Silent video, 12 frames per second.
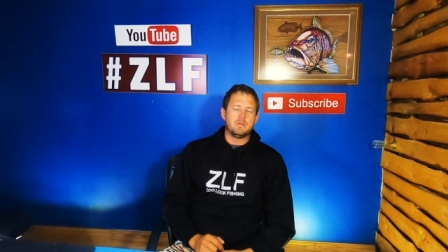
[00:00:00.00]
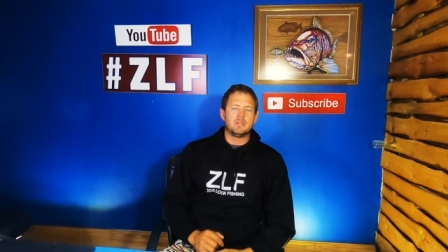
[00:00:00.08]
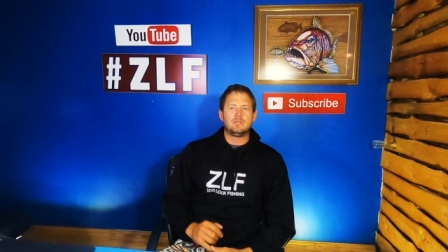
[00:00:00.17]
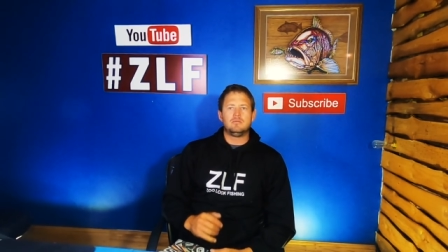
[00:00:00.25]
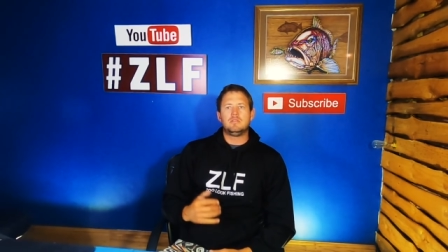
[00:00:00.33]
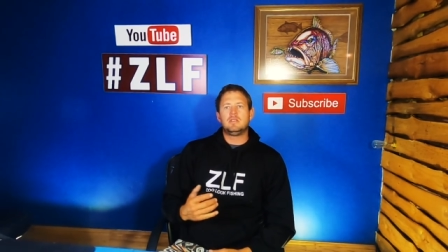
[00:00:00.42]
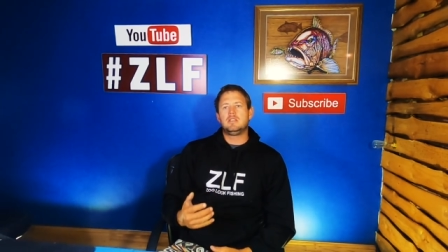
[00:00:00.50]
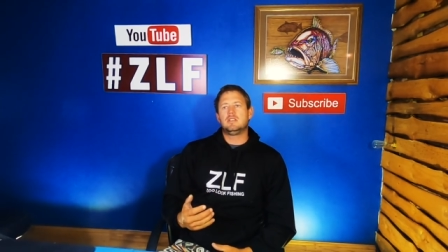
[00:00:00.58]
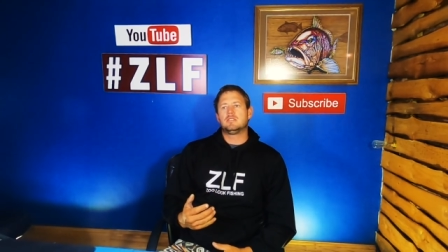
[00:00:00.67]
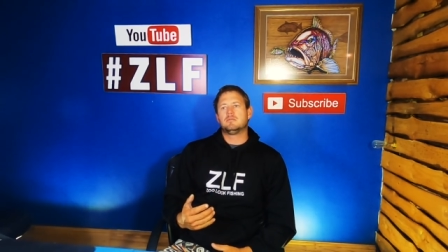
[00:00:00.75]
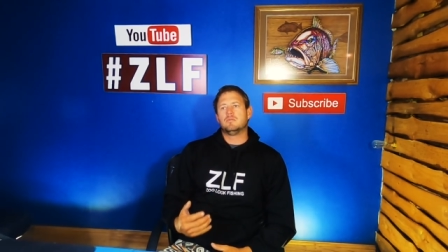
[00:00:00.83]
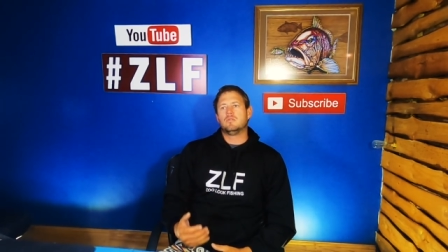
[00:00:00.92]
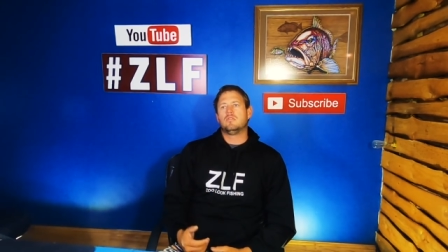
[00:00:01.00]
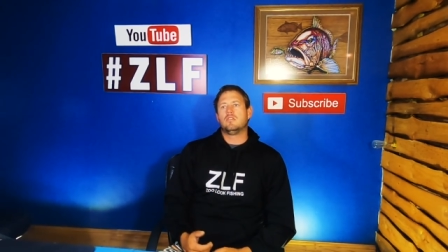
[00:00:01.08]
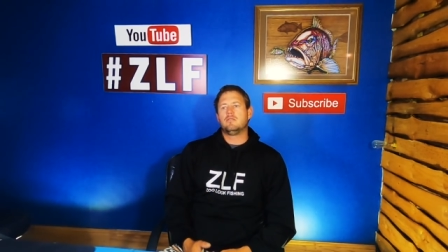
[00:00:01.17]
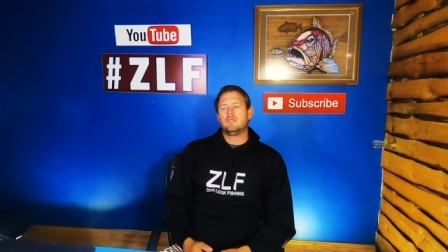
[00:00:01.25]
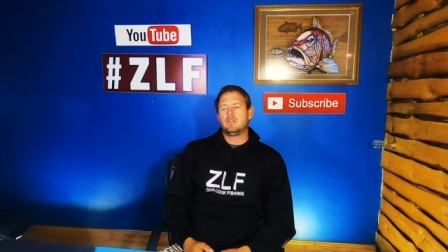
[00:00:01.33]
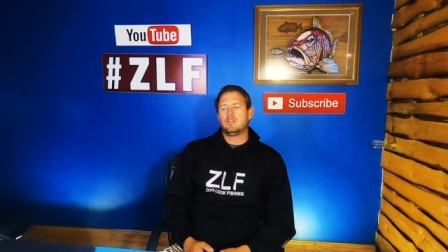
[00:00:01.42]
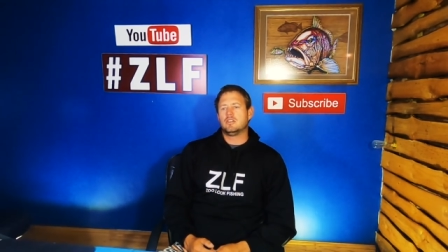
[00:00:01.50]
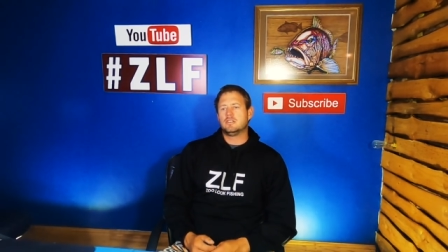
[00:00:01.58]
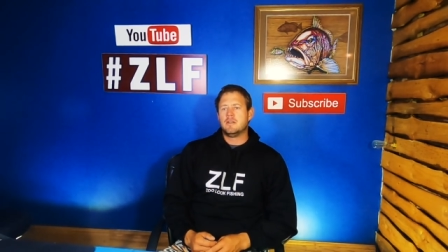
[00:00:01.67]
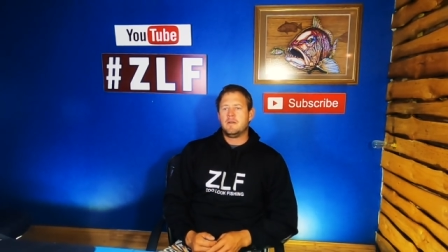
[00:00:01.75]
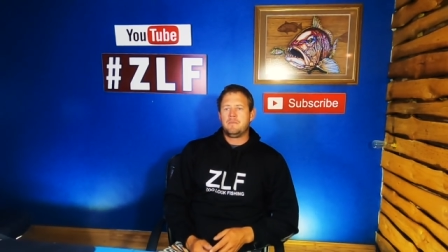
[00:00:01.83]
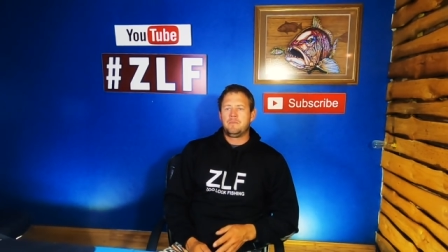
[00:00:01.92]
But to me, it's more of a rod
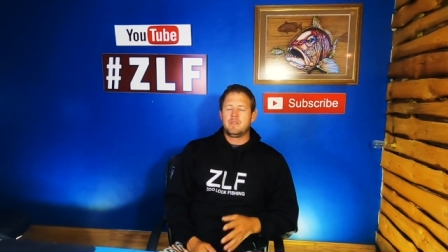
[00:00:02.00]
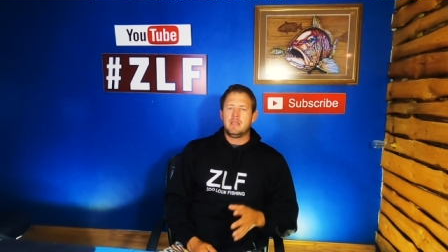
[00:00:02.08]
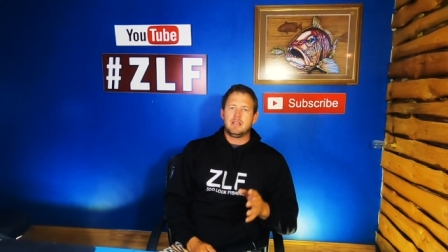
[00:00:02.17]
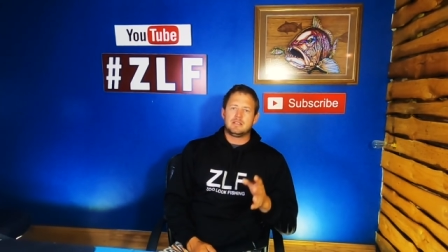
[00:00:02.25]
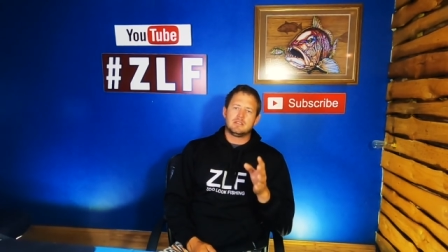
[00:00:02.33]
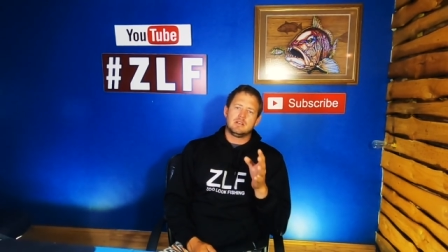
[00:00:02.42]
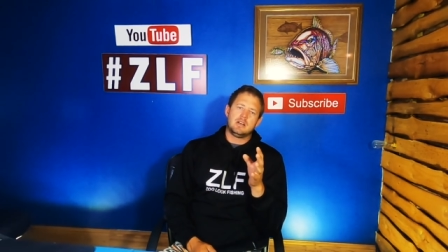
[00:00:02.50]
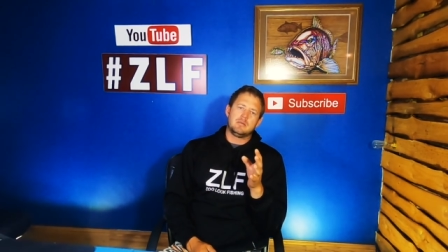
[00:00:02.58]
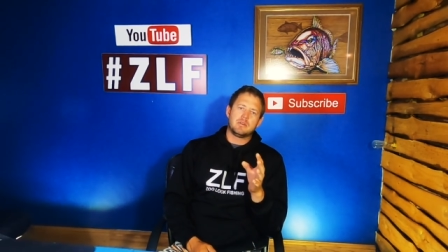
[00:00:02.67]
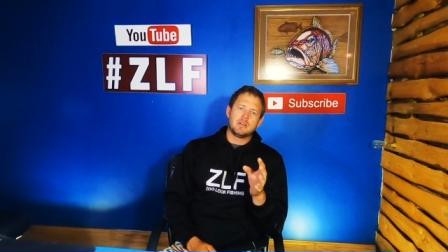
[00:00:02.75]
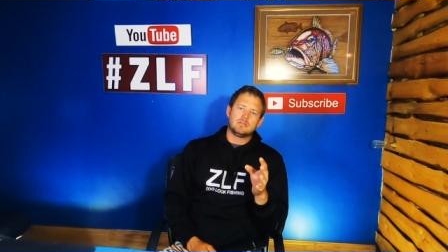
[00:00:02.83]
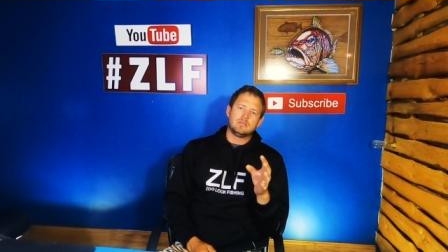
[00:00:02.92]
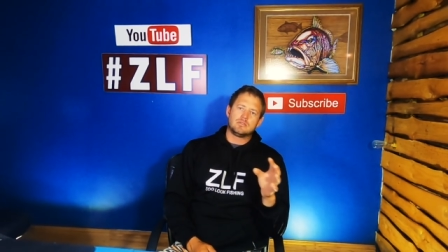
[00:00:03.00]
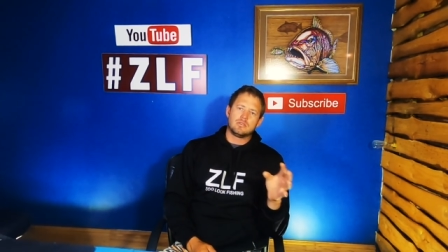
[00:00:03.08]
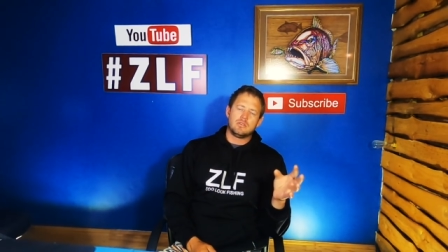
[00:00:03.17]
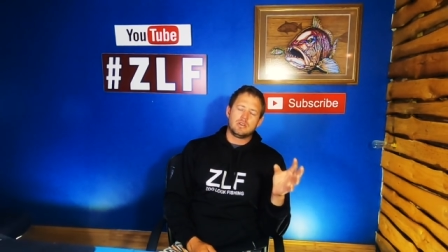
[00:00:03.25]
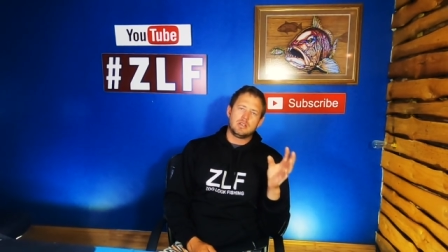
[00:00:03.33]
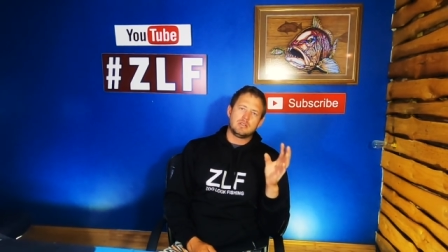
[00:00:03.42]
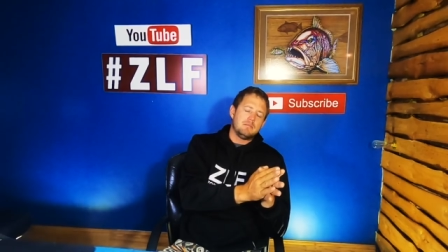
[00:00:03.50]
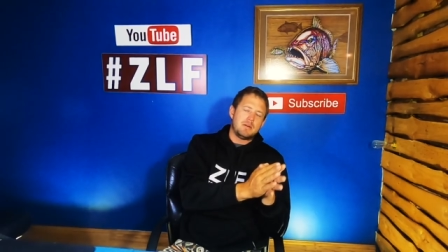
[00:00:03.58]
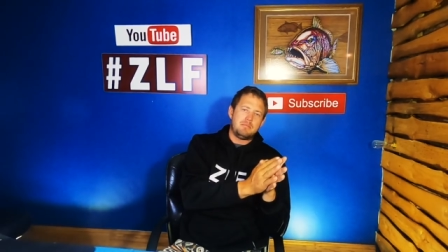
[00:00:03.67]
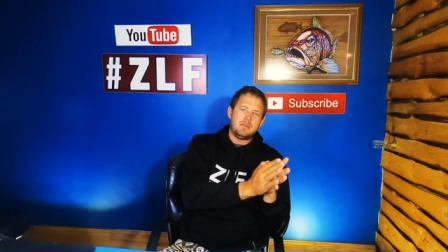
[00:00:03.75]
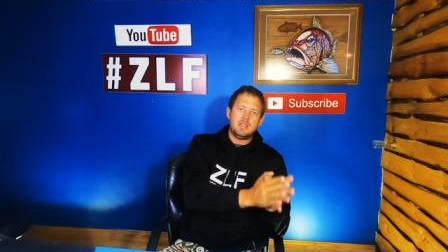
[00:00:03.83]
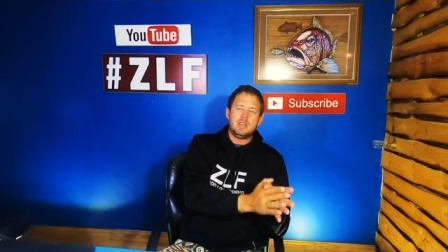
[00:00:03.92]
that I'm going to target my
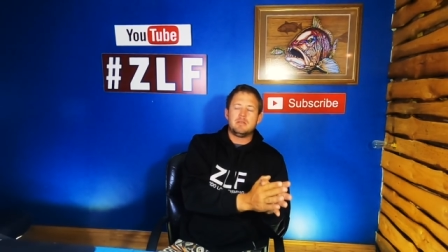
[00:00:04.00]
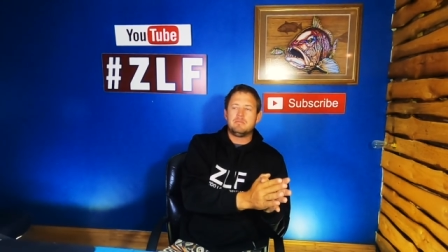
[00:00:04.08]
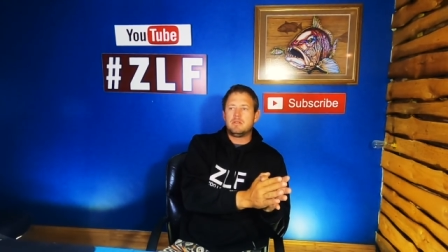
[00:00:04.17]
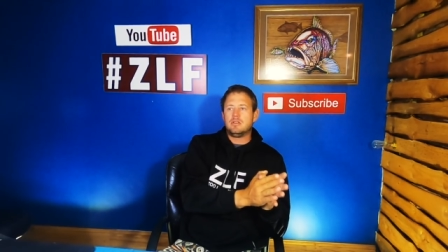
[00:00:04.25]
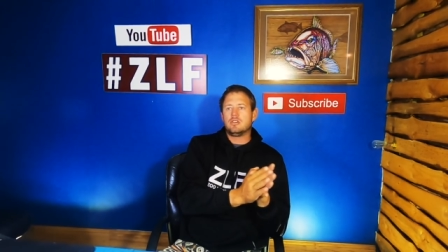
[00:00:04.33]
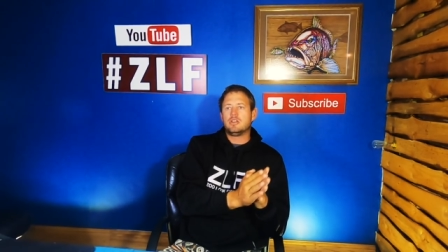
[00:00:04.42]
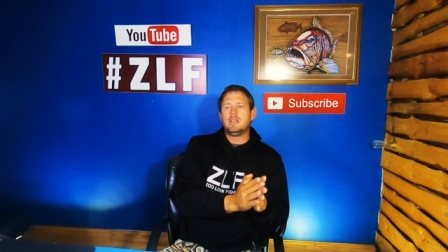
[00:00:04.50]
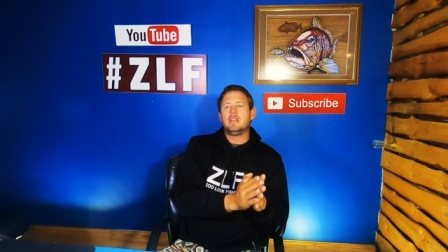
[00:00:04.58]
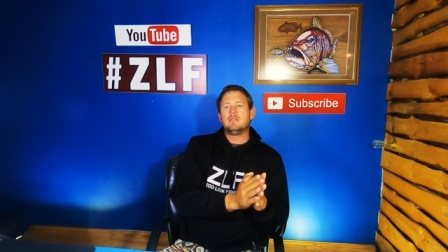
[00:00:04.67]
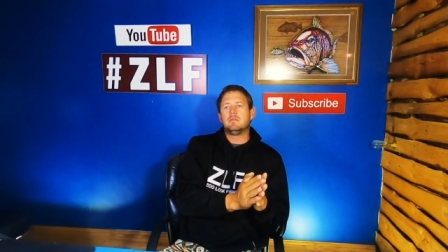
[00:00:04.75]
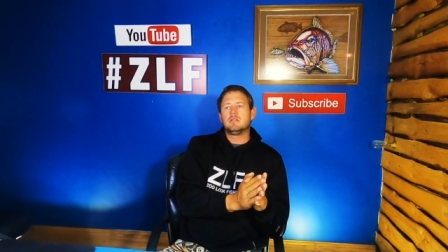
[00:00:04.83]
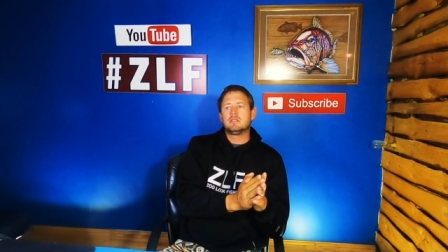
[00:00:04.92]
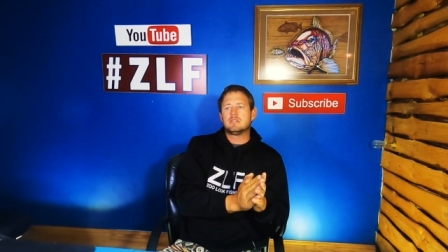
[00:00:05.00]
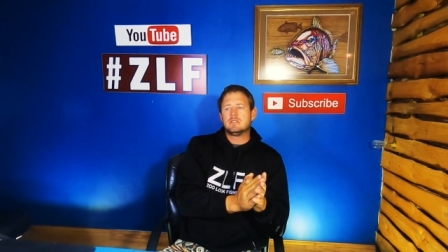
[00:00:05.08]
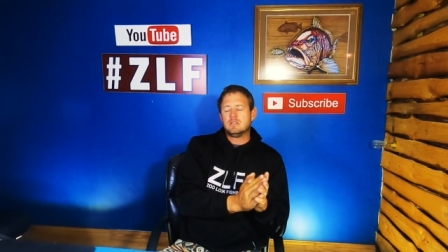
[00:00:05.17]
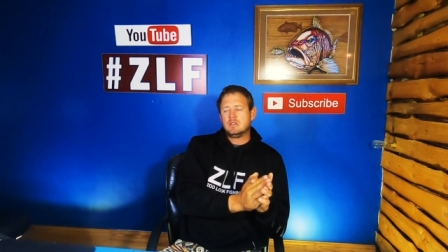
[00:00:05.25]
medium non-edibles